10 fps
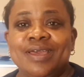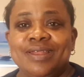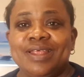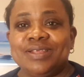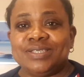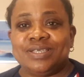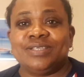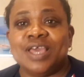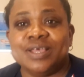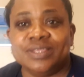That is it.
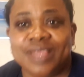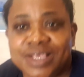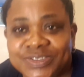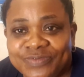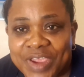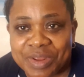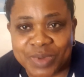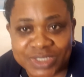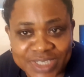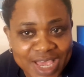Thanks very
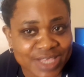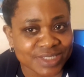much, guys.